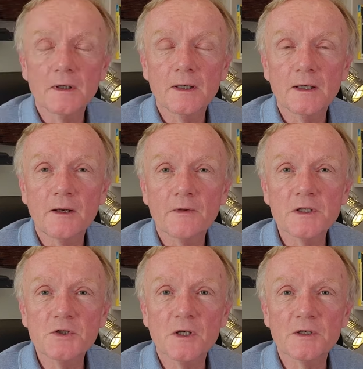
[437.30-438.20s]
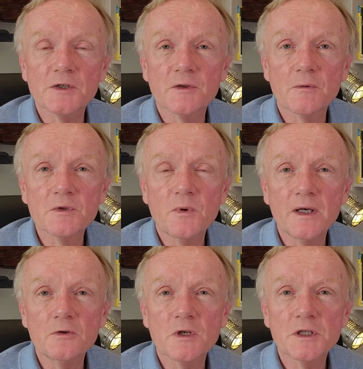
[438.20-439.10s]
Now at this juncture, there is one
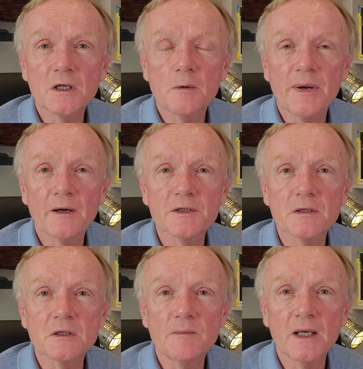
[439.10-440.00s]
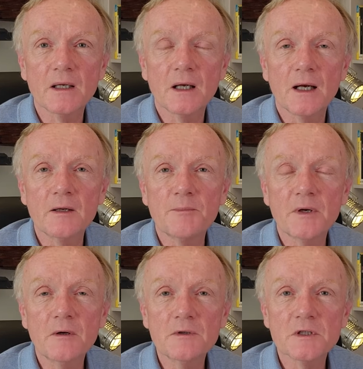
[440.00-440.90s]
interesting comparison to make.
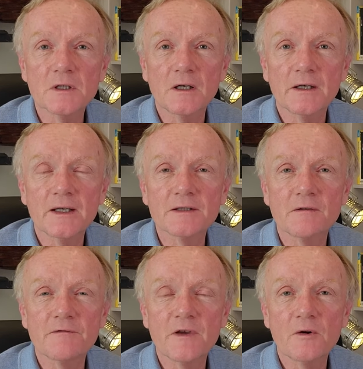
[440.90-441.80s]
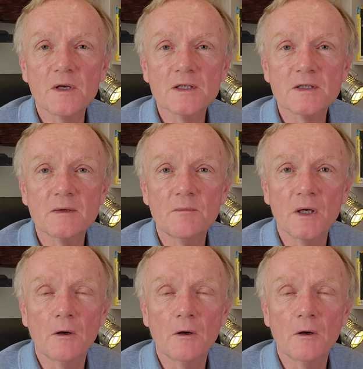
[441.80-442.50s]
Iberostar is a very similar